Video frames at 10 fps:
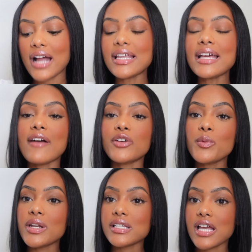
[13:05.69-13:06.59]
I think
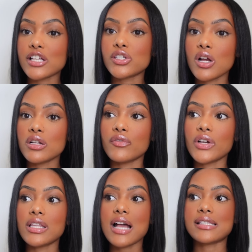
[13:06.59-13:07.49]
everyone is like starting to
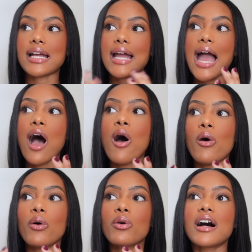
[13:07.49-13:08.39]
realize like
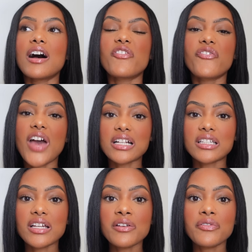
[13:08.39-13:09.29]
how
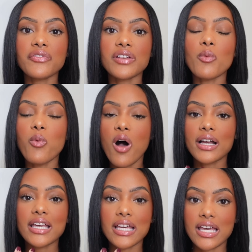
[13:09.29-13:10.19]
effective
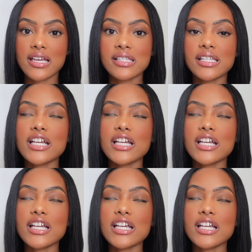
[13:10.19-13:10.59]
walking is.